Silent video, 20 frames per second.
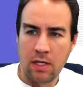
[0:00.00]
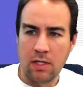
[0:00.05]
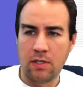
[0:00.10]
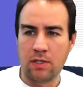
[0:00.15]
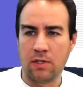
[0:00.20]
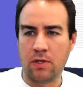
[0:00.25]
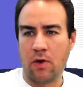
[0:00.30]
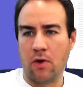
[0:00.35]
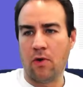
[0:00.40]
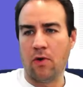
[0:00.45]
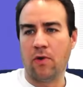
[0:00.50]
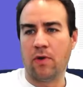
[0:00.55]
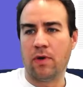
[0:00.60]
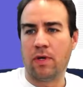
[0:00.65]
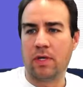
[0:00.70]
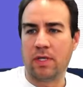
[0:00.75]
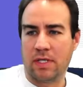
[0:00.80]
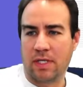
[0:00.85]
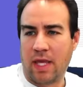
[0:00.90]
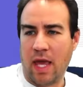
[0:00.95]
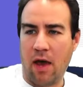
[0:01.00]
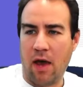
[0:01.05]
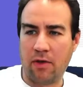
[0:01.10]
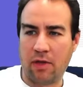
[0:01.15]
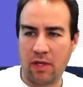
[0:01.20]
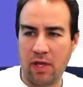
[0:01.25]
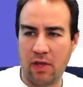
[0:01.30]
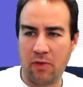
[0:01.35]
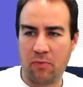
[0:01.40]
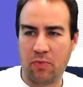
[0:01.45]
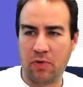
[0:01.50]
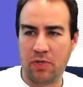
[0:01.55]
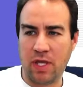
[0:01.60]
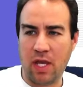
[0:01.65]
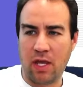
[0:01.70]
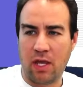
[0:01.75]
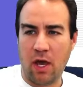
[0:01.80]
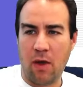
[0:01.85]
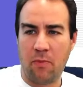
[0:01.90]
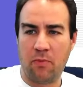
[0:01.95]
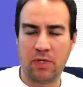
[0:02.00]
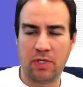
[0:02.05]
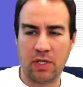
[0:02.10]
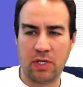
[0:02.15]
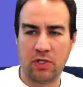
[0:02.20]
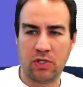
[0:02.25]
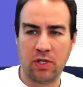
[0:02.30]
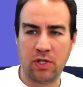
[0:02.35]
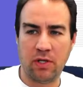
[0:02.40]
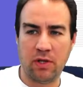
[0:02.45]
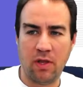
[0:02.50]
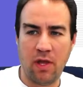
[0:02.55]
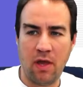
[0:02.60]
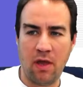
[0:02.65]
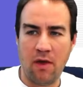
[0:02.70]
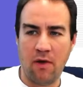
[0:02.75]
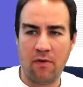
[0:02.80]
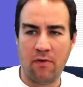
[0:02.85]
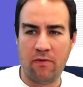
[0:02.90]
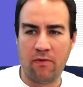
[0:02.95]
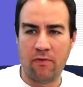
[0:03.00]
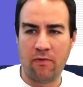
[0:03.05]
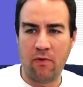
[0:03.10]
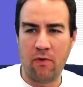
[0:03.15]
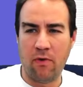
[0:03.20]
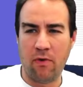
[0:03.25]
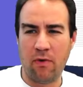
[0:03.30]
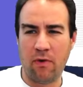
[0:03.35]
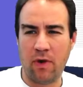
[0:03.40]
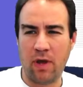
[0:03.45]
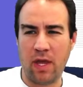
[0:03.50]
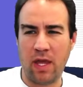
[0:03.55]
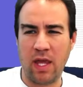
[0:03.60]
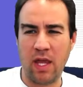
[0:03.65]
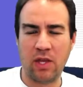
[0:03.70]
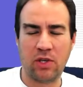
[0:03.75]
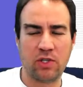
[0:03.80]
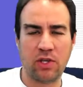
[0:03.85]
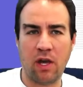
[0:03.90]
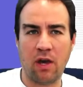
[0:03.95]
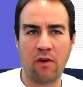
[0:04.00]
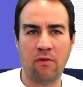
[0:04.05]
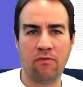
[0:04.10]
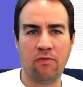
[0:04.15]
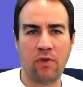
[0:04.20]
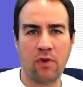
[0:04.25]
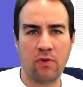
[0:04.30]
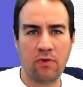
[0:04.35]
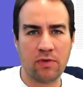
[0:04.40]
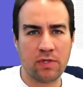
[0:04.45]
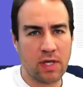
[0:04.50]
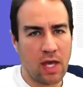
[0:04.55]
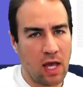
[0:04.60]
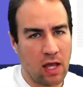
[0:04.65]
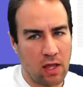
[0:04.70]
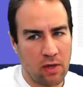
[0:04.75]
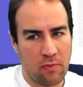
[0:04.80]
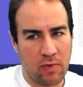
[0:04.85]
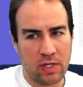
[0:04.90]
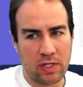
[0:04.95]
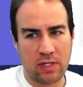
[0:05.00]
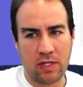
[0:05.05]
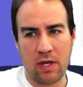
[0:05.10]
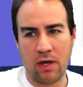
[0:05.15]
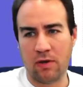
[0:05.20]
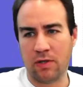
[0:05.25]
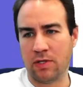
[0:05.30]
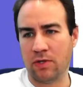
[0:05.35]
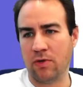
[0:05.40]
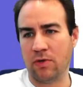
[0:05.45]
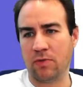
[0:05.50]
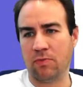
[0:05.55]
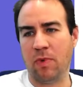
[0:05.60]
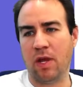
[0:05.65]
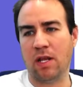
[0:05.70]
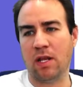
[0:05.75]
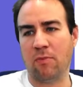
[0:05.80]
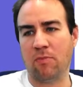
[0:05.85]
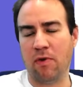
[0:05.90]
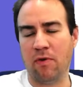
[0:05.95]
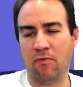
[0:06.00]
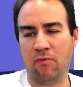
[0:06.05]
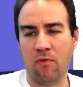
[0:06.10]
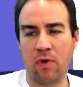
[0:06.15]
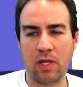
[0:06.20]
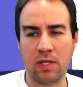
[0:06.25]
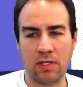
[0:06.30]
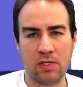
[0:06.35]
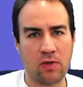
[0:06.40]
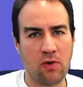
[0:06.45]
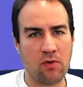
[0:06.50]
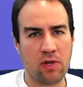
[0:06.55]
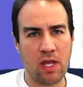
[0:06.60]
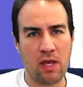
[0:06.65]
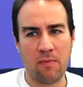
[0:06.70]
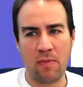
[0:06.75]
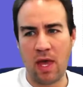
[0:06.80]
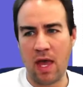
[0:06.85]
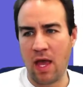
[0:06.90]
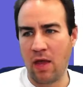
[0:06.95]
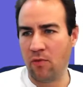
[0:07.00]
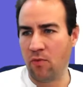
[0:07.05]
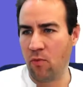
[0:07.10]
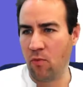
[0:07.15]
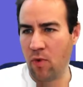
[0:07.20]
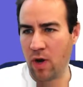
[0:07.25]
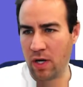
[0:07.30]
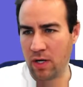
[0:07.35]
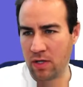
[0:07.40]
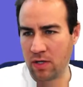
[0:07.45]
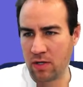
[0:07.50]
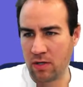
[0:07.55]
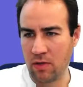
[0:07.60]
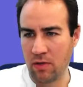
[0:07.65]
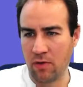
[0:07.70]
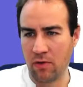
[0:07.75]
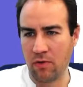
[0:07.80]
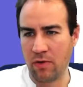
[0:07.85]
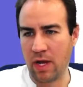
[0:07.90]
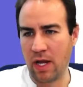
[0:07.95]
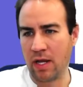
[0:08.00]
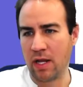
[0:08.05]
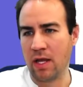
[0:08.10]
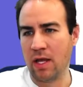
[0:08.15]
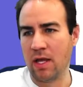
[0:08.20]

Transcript: So calculate the percent composition for each of those elements there. So it's made up of 1 sodium and 1 chlorine.